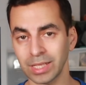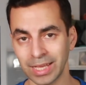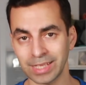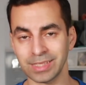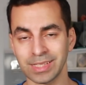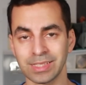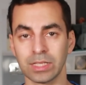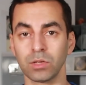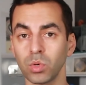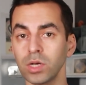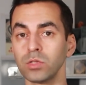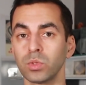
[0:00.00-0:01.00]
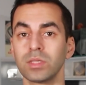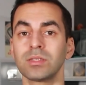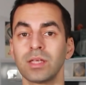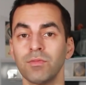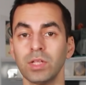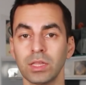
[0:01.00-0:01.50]
cases in the world with
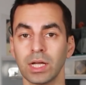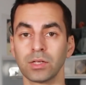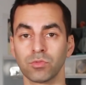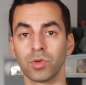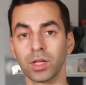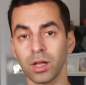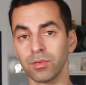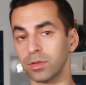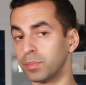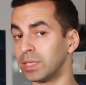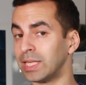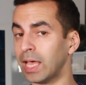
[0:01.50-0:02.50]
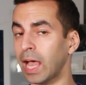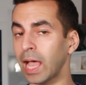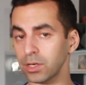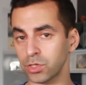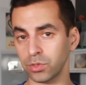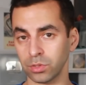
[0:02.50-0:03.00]
70,000 recovered, but the
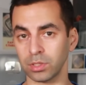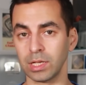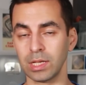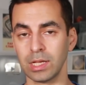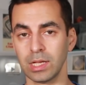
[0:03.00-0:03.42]
actual